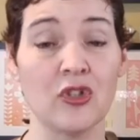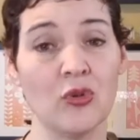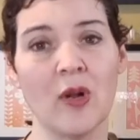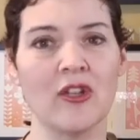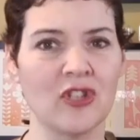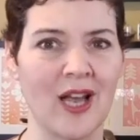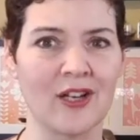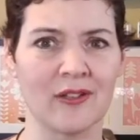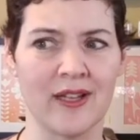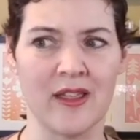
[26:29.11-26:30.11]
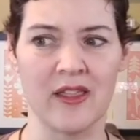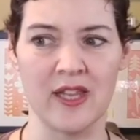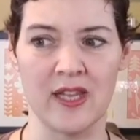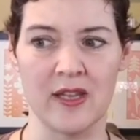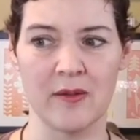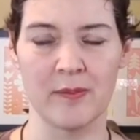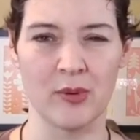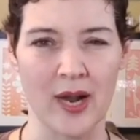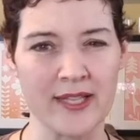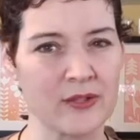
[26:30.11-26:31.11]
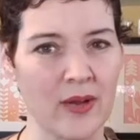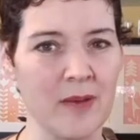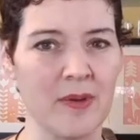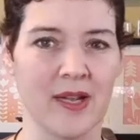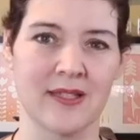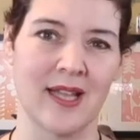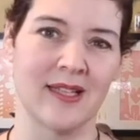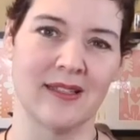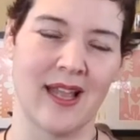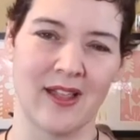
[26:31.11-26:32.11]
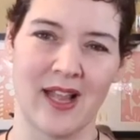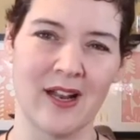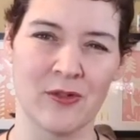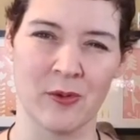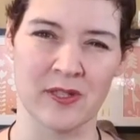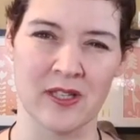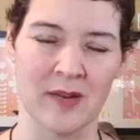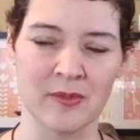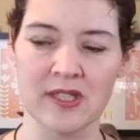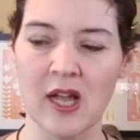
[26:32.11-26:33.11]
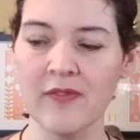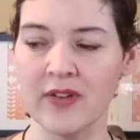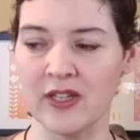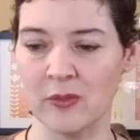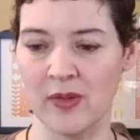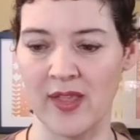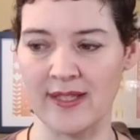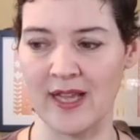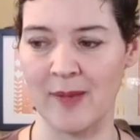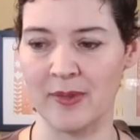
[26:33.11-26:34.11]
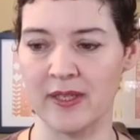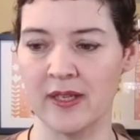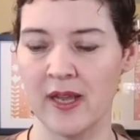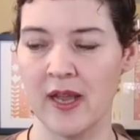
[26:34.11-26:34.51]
Do not chatter in the prize thread, because then that kind of throws the numbers off, and I don't want that to happen.